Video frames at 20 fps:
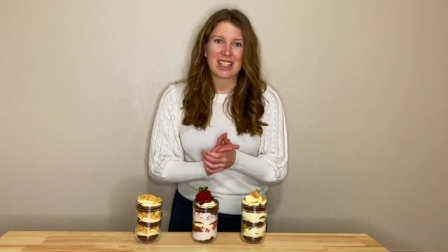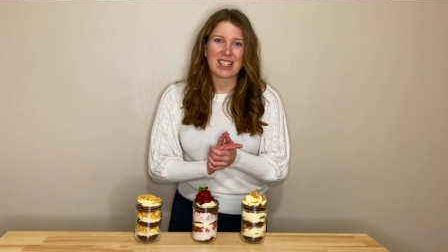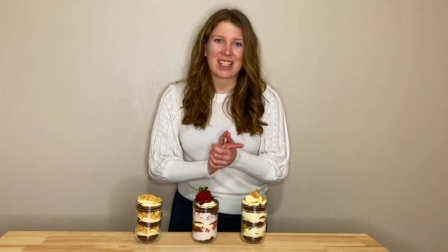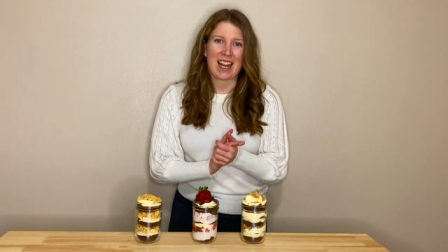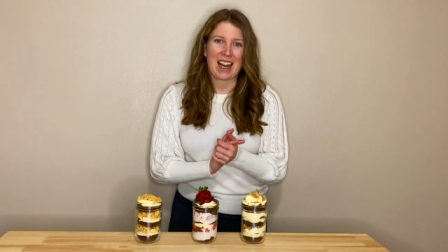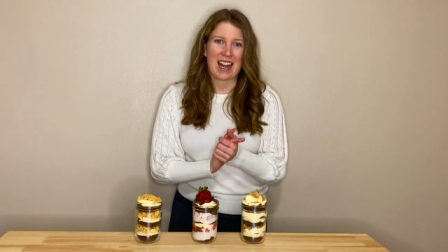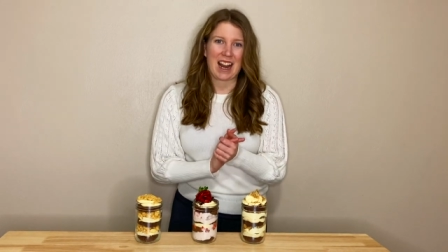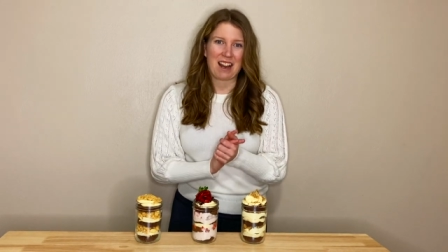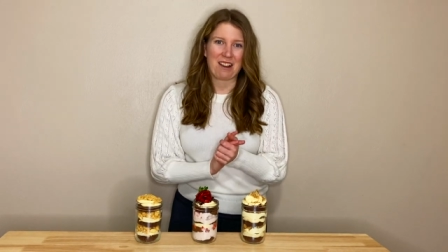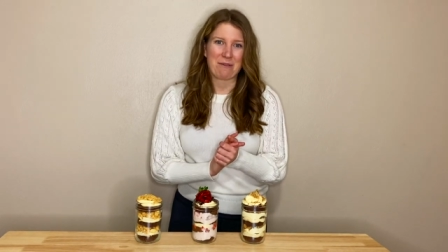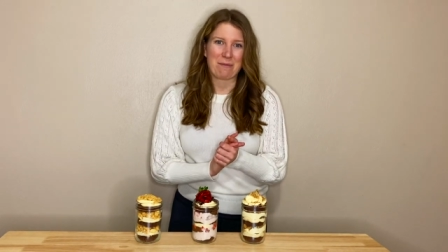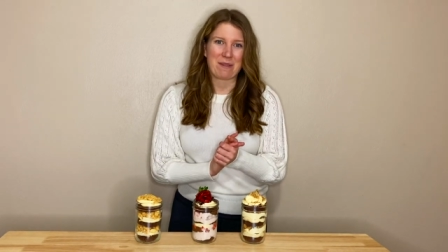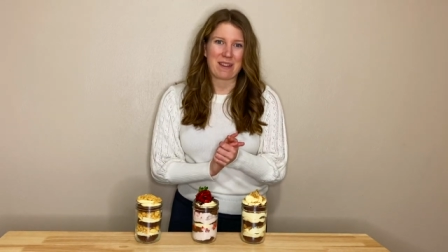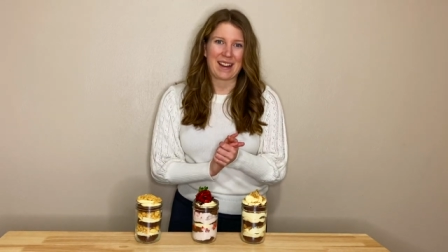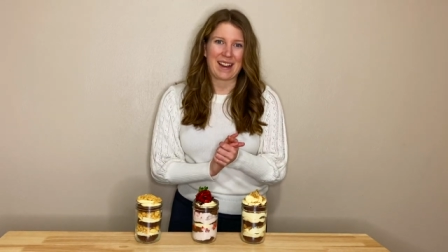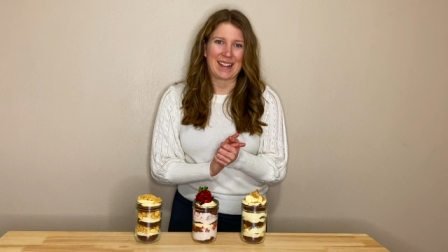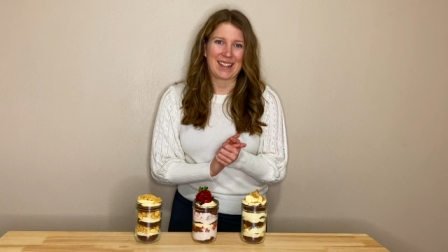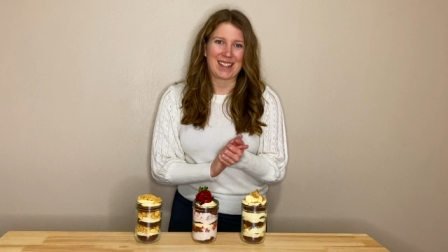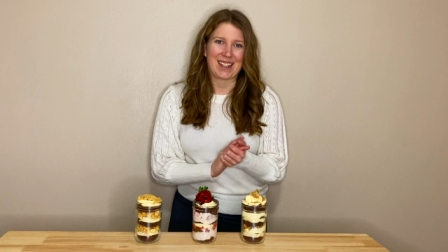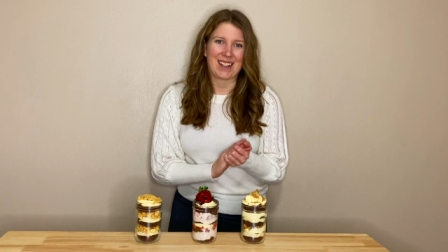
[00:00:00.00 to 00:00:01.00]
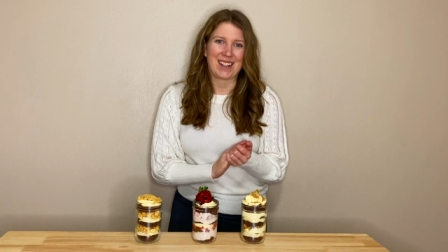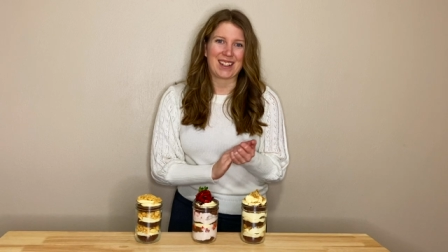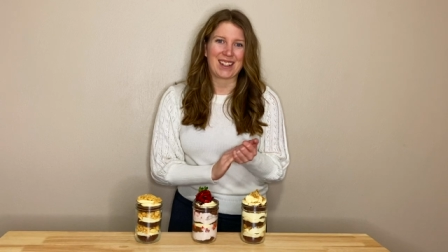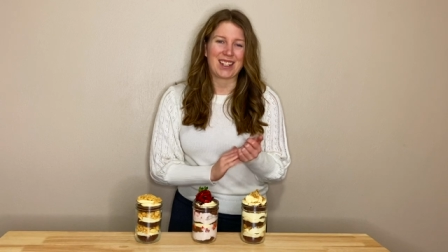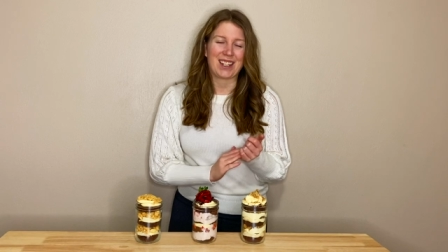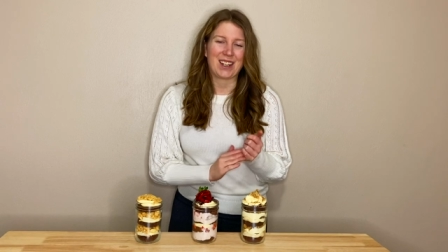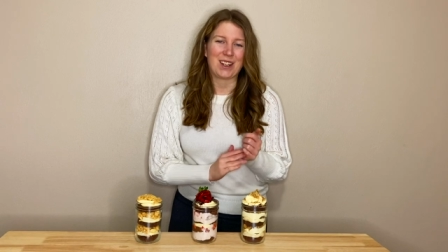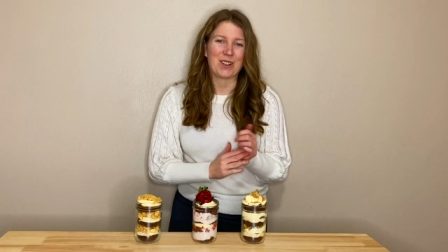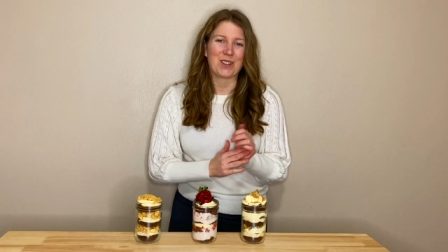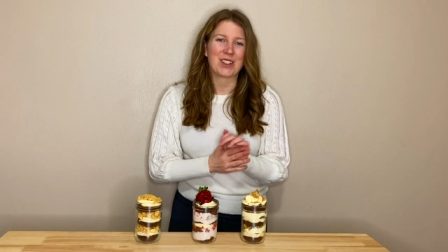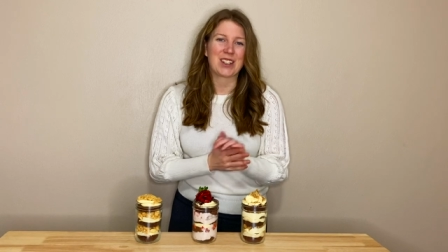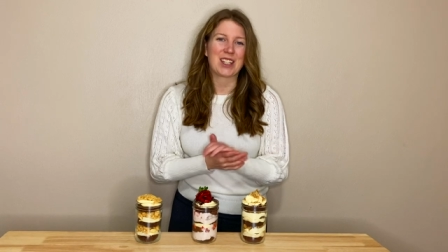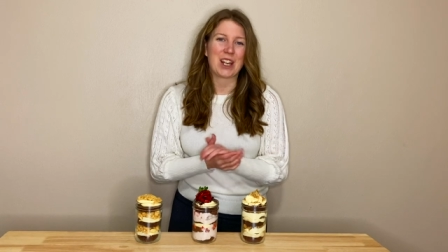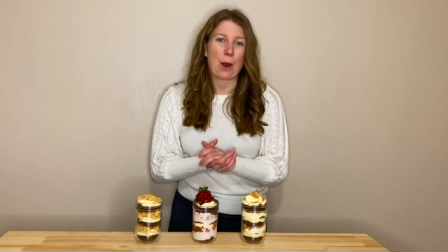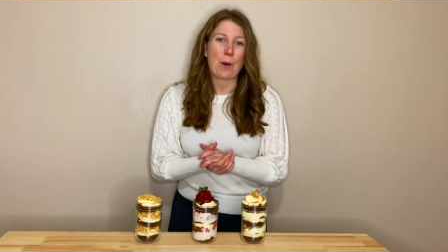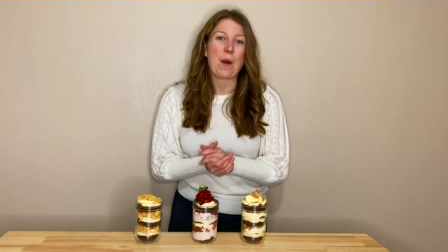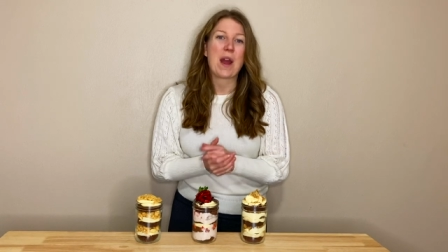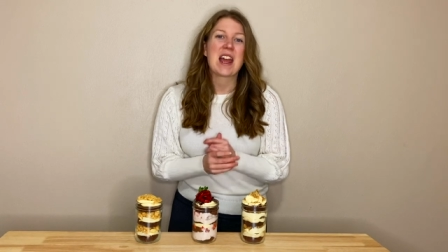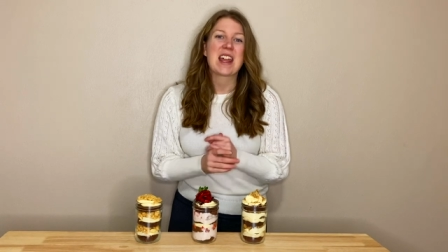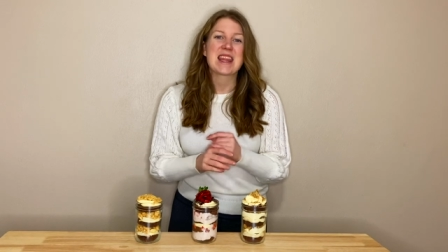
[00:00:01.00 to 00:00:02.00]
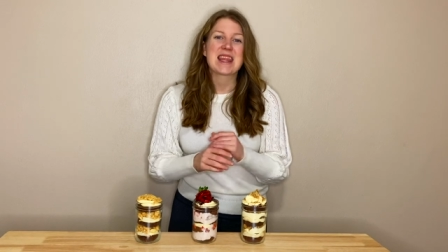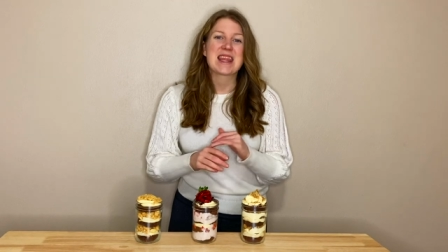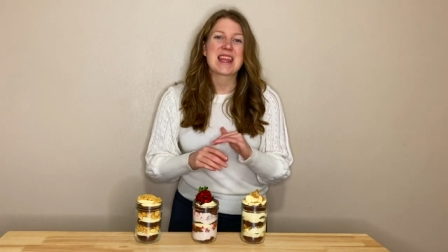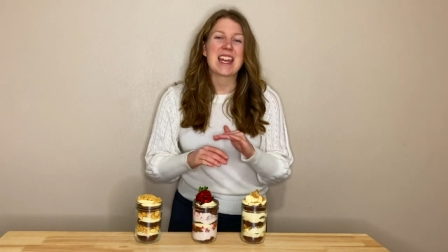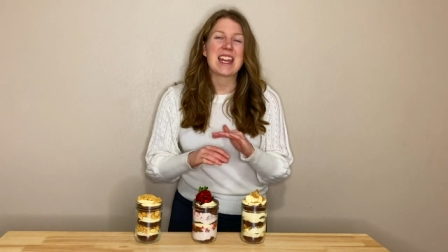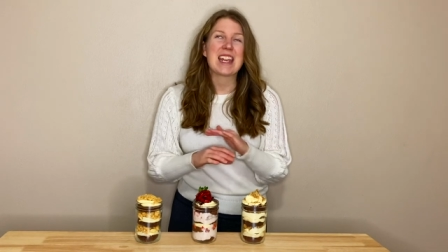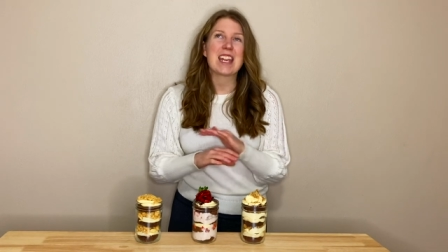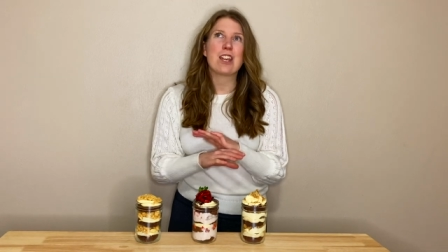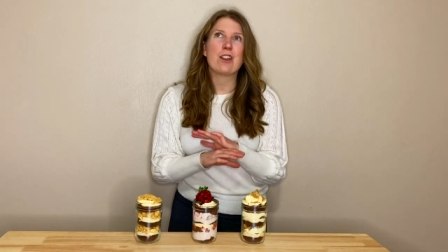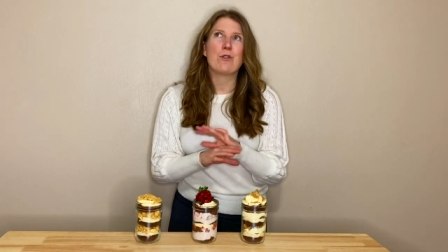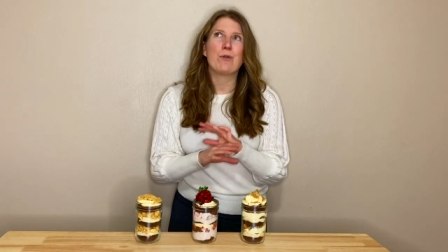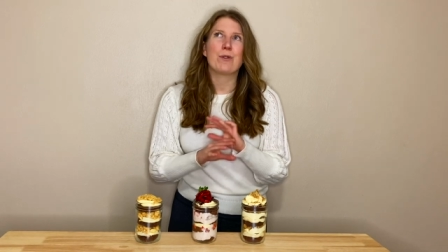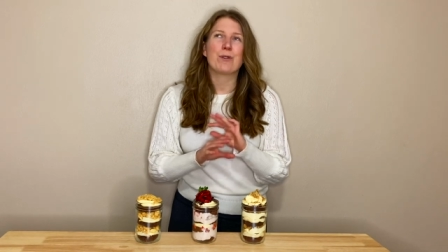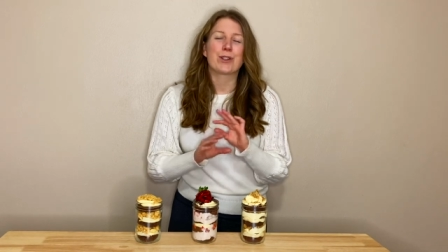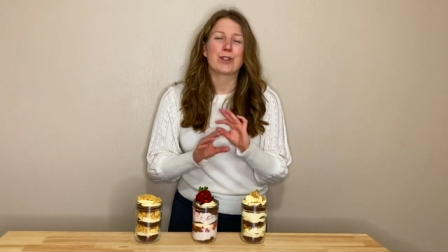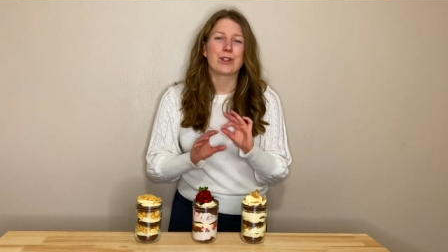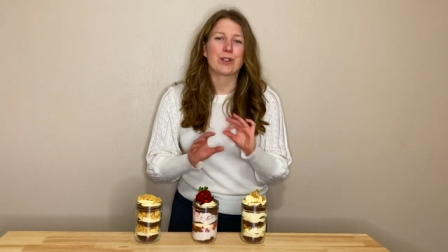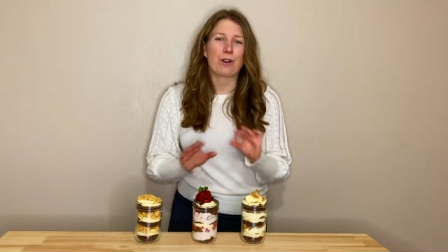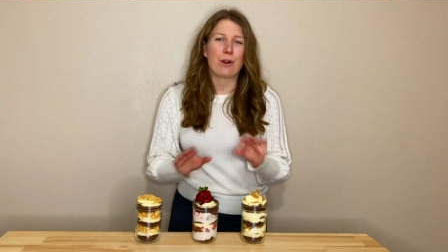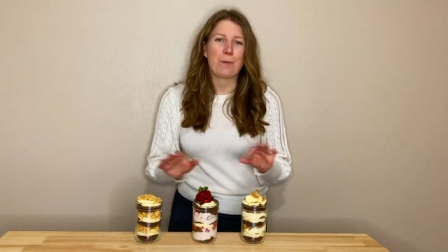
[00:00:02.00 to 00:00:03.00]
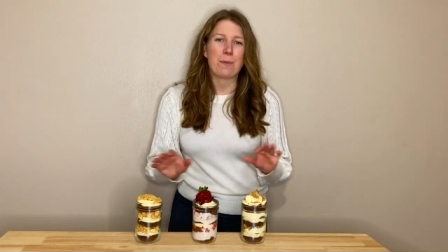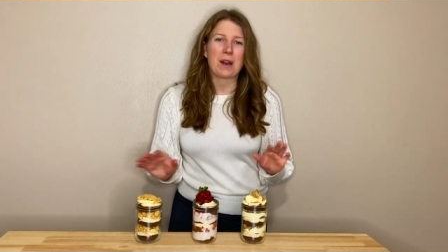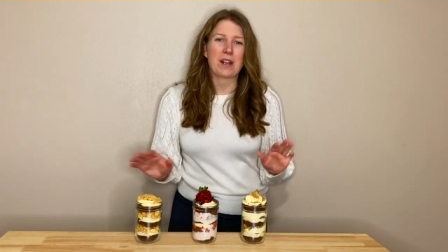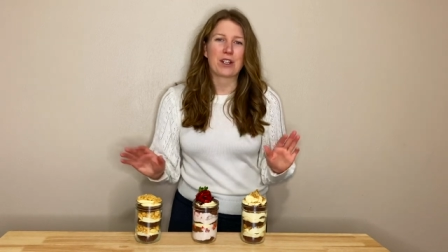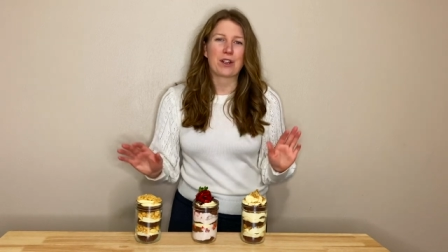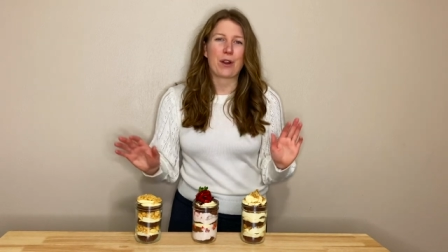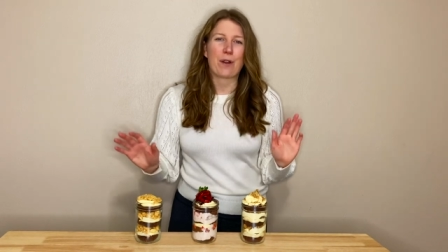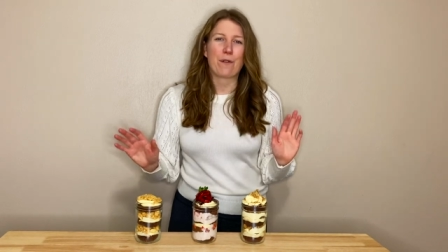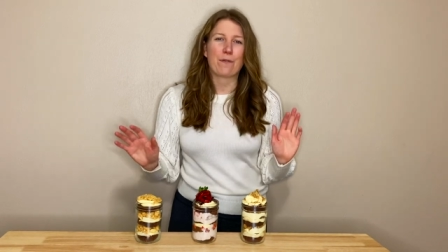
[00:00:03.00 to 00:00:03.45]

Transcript: And I hope you guys are too. So Thank you so much